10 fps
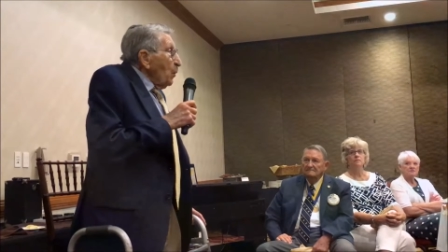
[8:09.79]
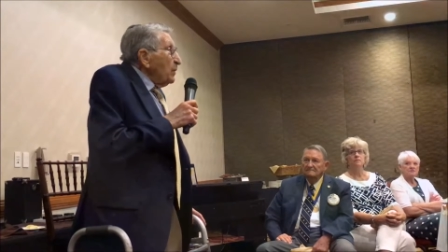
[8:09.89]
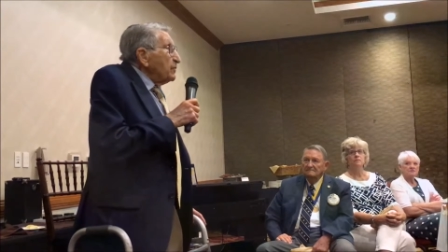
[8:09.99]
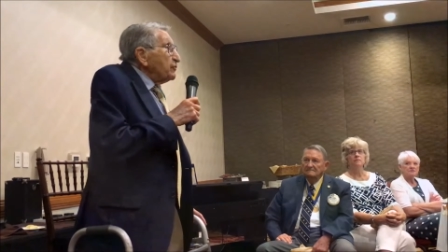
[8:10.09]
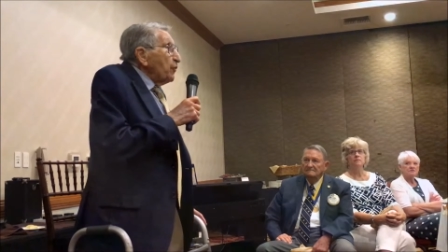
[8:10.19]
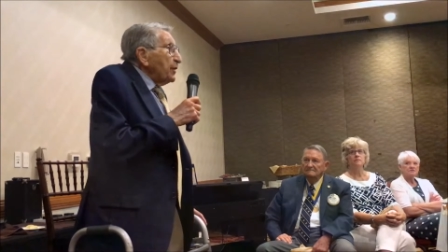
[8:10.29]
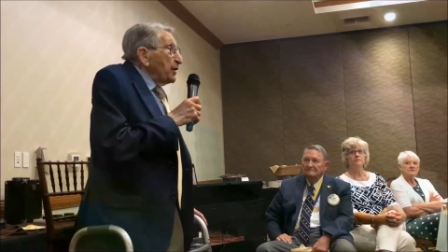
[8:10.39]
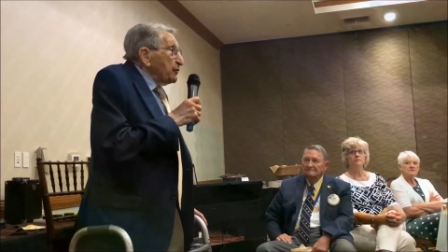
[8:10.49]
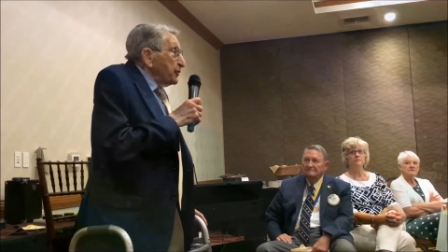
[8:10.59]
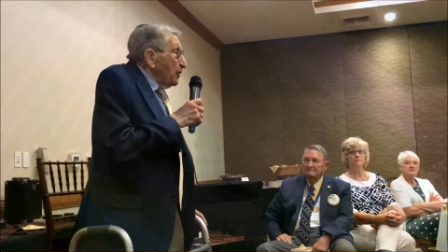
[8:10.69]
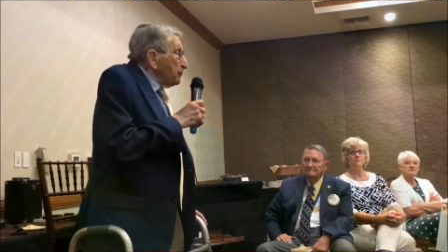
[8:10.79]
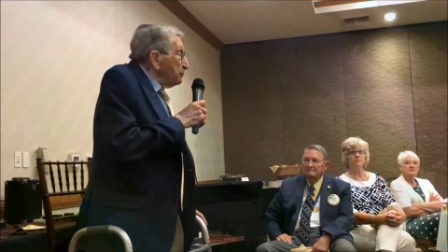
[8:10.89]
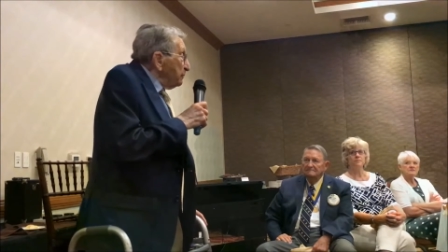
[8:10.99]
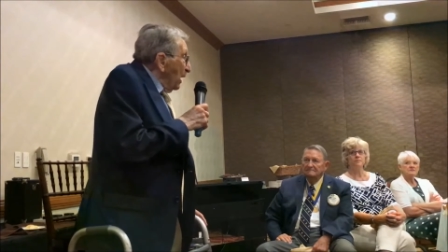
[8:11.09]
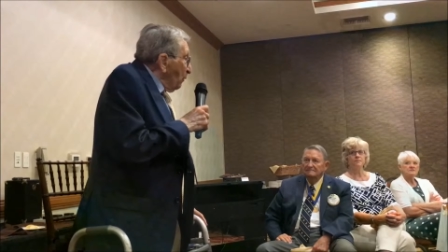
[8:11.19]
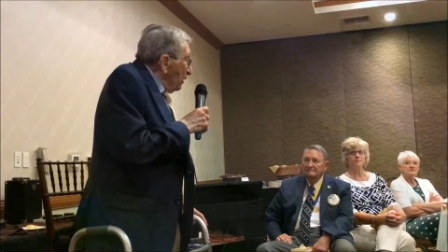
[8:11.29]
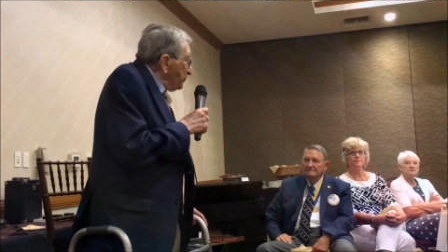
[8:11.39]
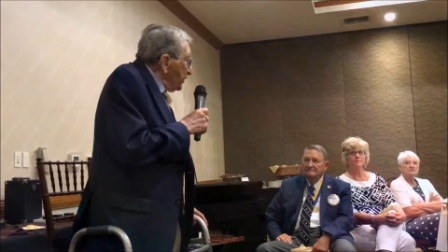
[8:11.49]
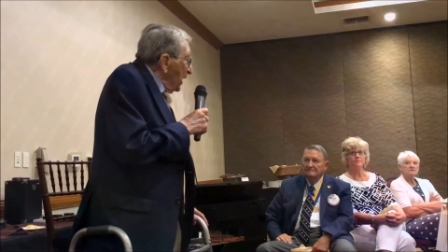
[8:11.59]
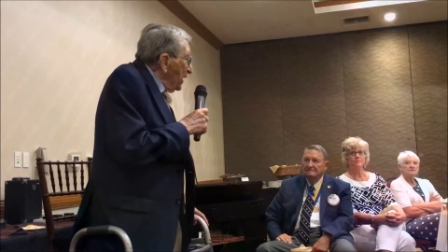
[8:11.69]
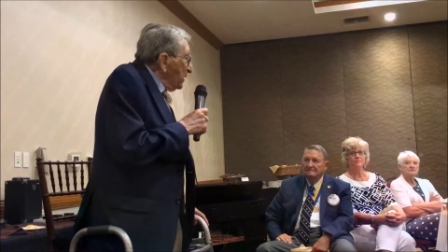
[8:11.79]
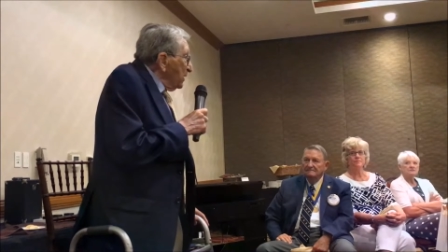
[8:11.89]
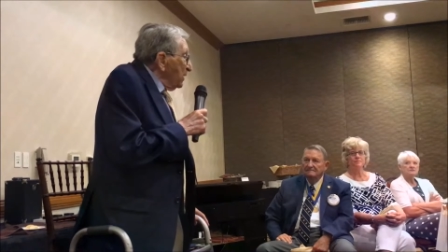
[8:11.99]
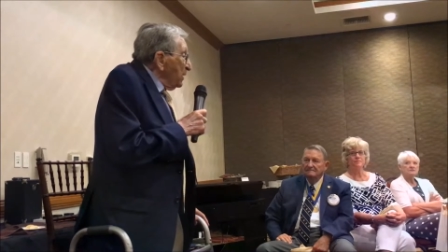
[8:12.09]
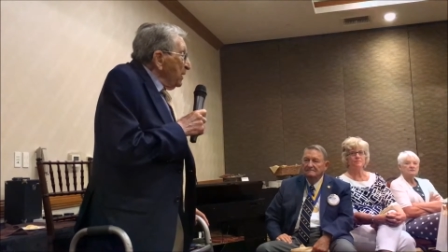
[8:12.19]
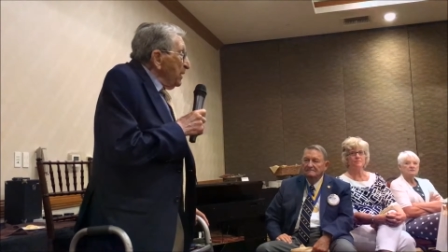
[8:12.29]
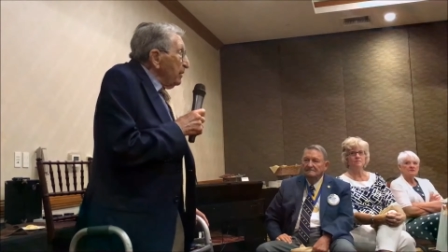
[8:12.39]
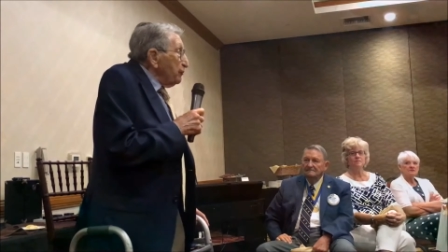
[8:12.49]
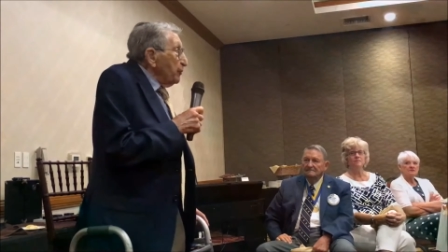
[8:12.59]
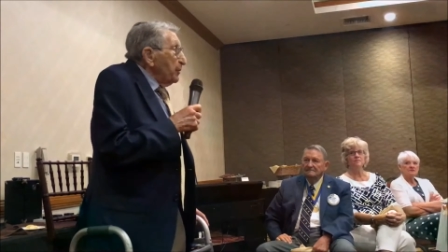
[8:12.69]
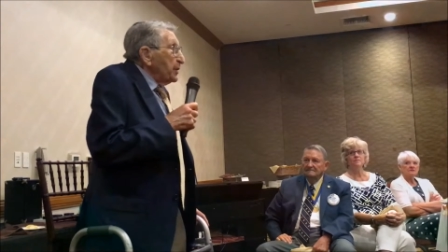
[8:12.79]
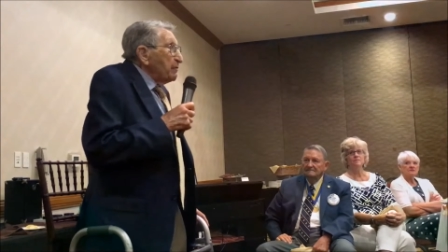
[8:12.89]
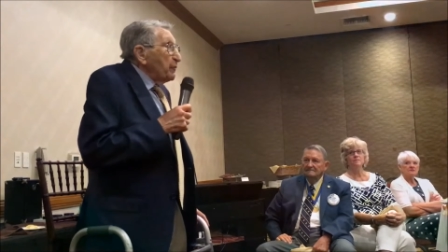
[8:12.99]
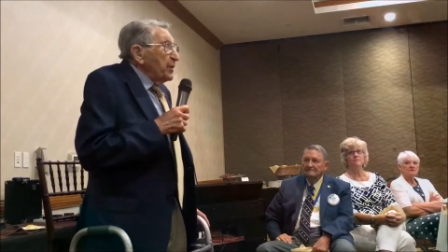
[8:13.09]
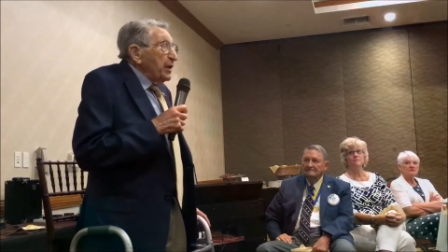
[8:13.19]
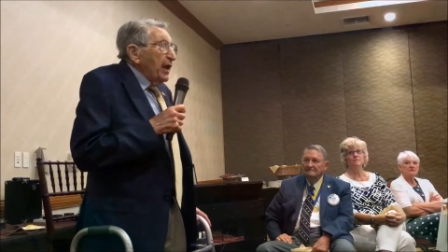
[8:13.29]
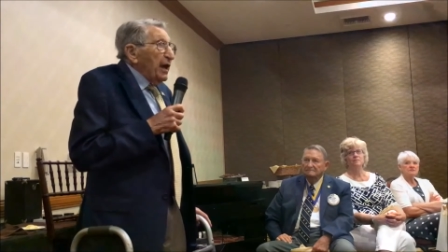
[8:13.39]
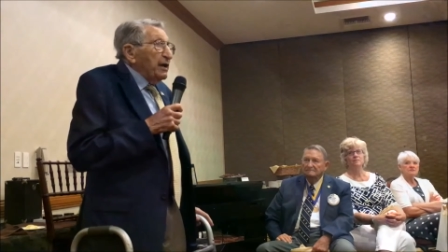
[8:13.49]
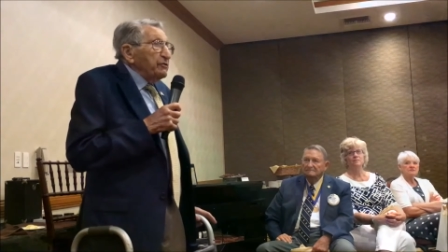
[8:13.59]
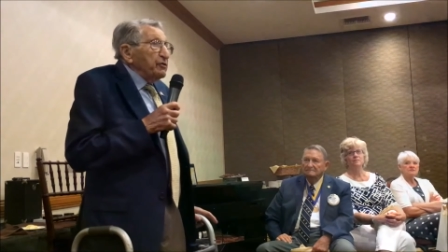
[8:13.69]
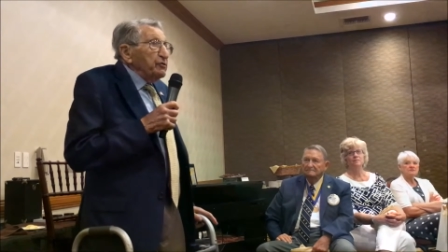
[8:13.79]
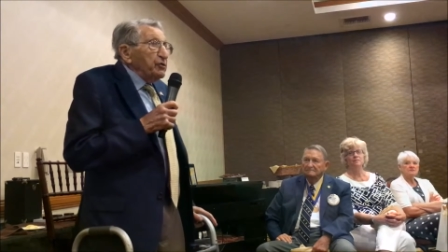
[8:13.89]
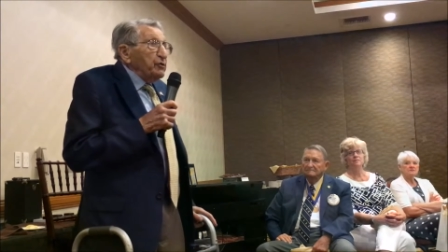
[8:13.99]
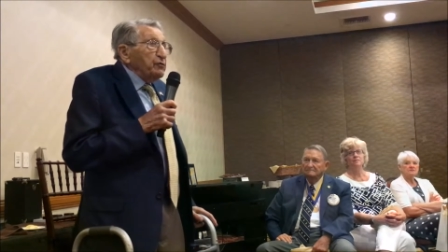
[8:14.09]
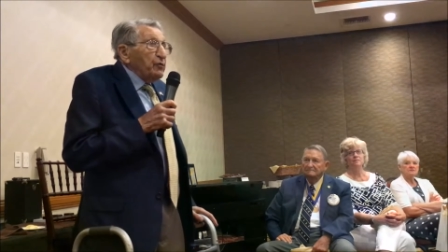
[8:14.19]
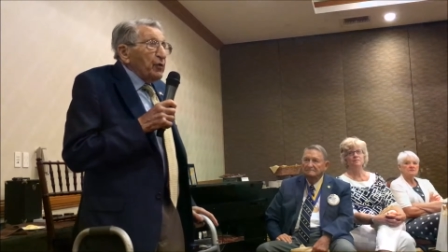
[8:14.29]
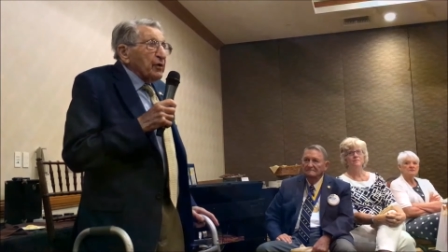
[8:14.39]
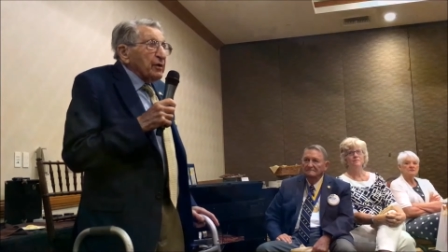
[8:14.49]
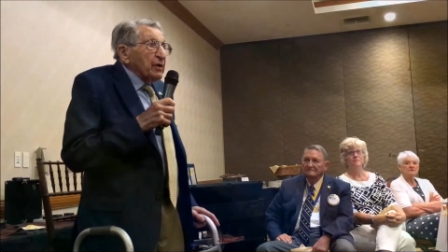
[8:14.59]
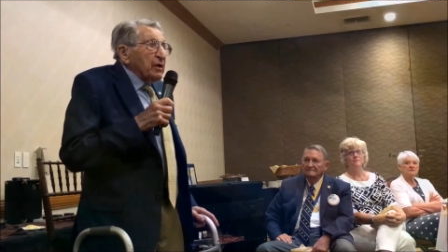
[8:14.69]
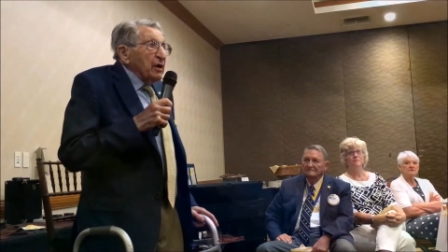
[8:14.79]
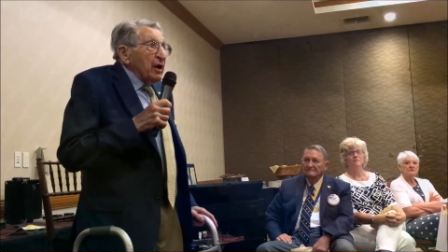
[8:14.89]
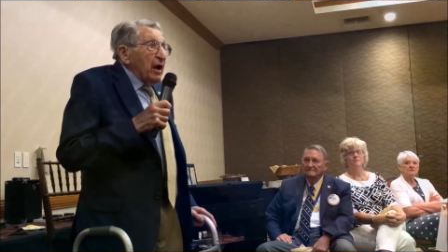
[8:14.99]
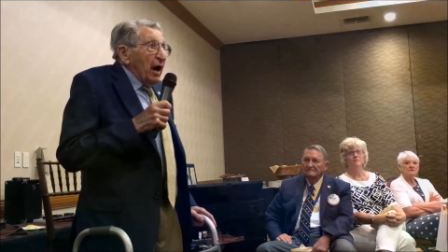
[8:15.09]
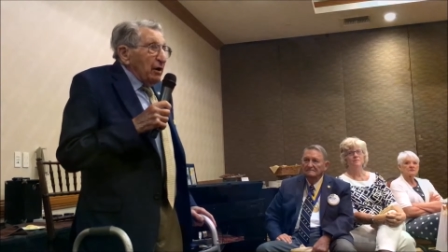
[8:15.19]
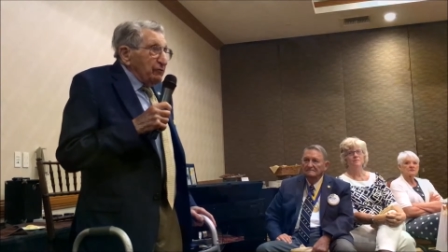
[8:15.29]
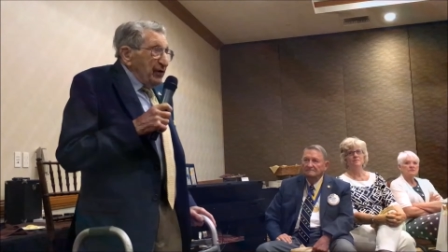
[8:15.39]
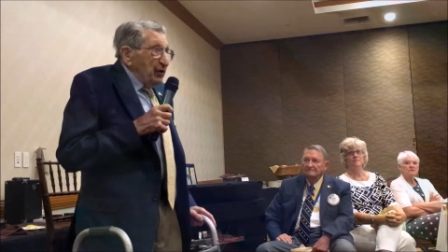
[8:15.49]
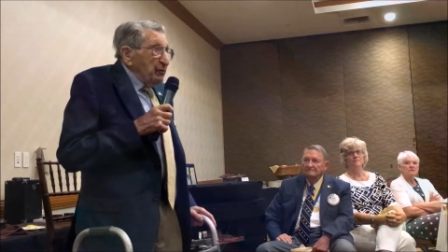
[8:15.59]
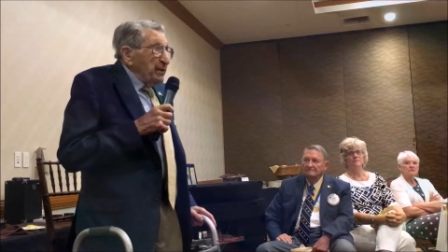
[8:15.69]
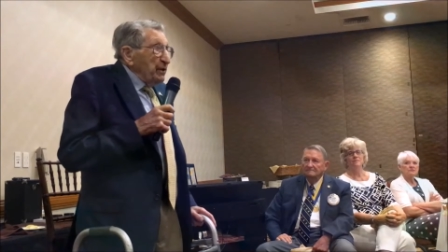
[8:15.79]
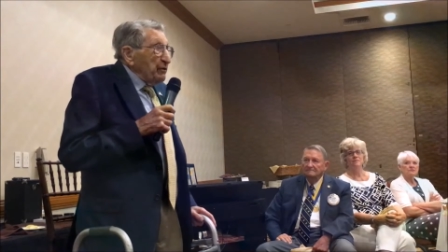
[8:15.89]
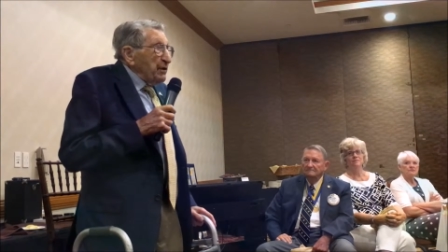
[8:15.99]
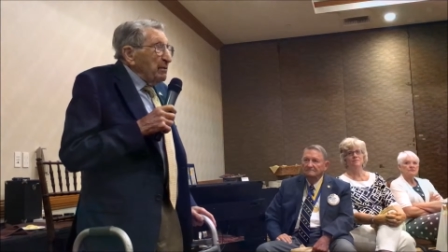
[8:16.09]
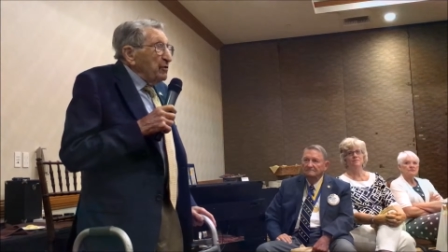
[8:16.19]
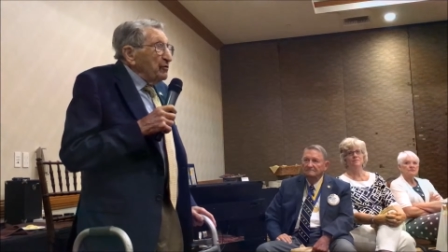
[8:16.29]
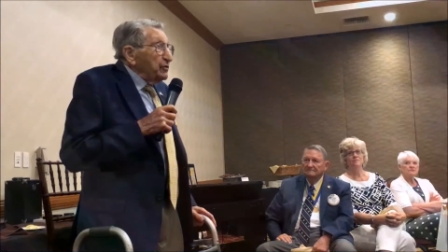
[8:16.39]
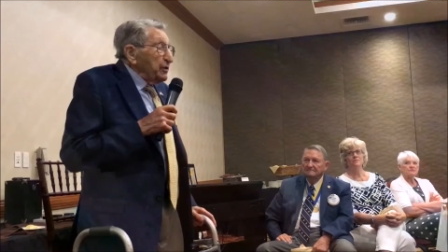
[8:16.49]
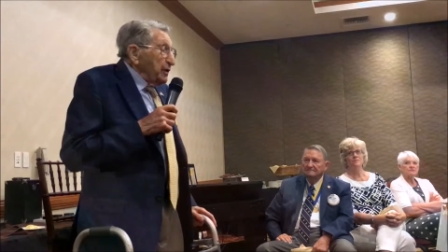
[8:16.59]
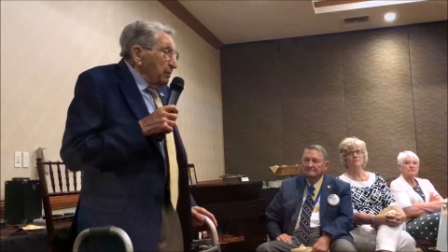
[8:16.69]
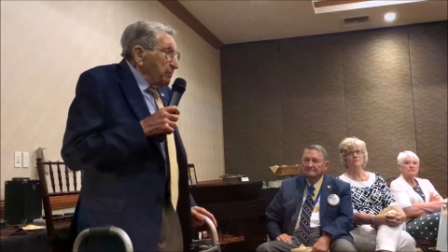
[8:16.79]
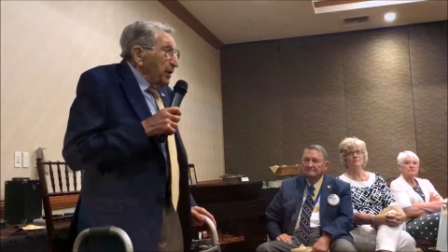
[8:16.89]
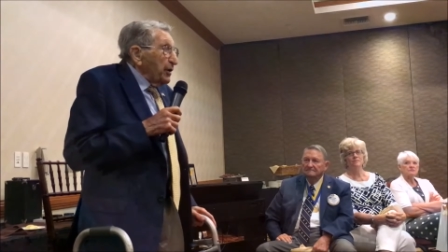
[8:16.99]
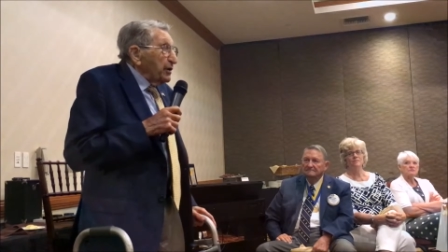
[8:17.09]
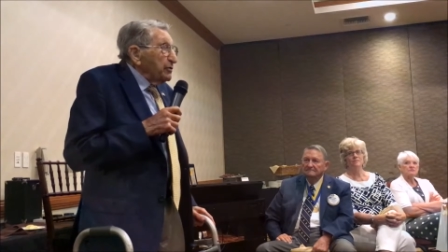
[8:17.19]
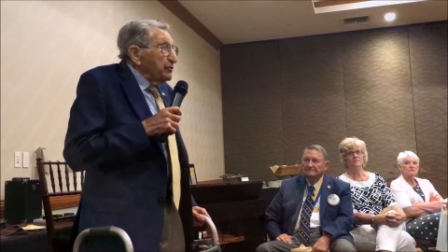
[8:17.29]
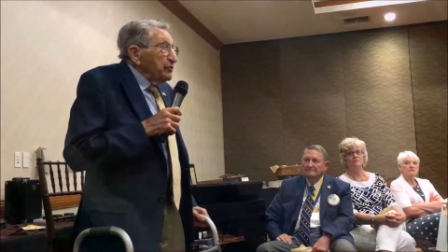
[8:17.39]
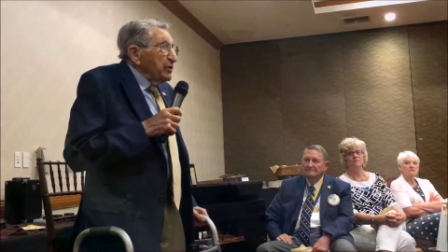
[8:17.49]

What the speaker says: We've enjoyed ourselves, my wife and I, in doing whatever we can to do for our fellow POWs and Americans.